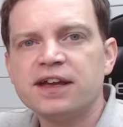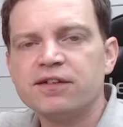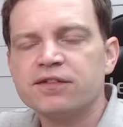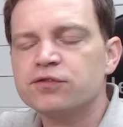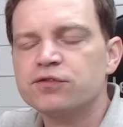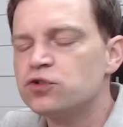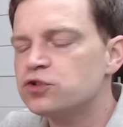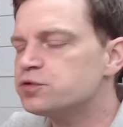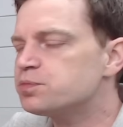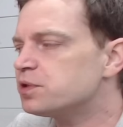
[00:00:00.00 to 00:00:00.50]
of
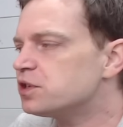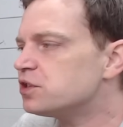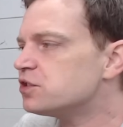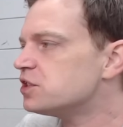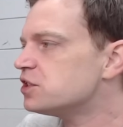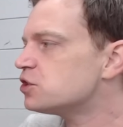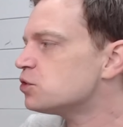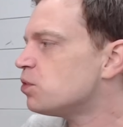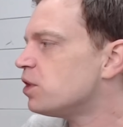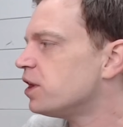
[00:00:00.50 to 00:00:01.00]
course, because
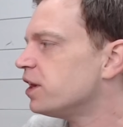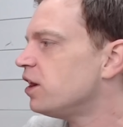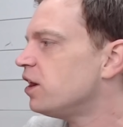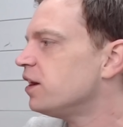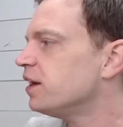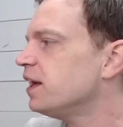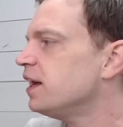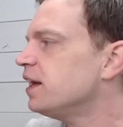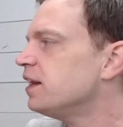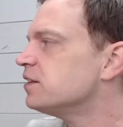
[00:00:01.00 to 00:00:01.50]
it's quite
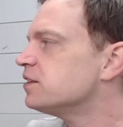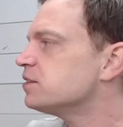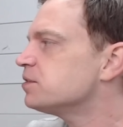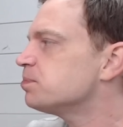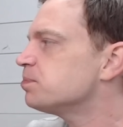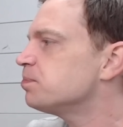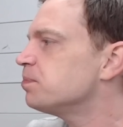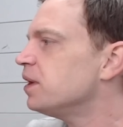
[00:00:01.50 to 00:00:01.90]
high-end,